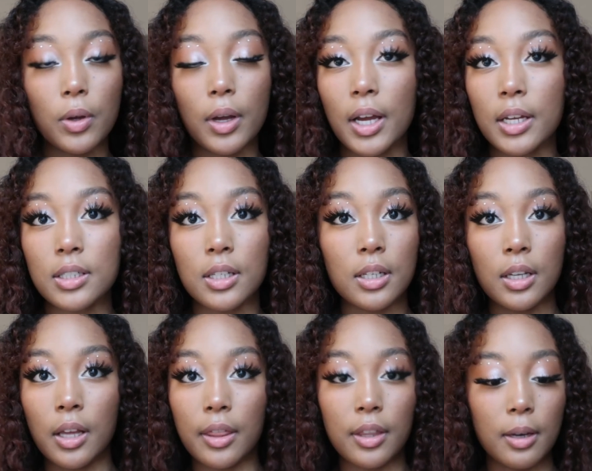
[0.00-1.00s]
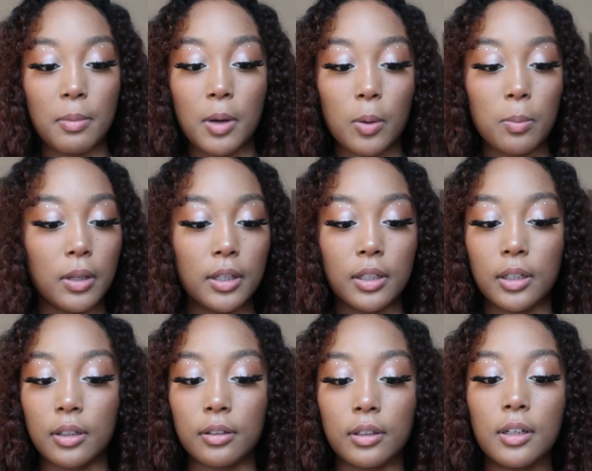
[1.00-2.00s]
I said nothing about
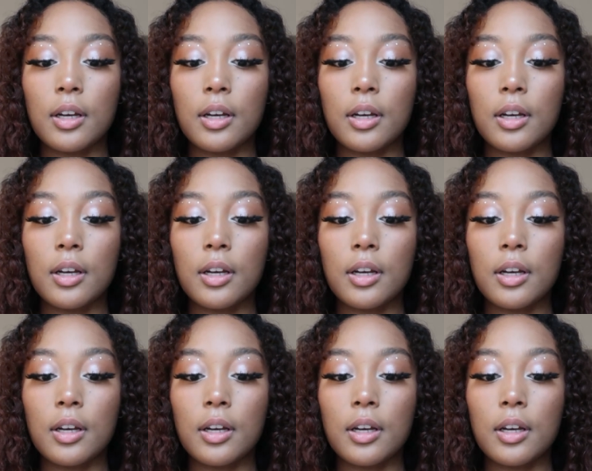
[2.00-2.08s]
blending.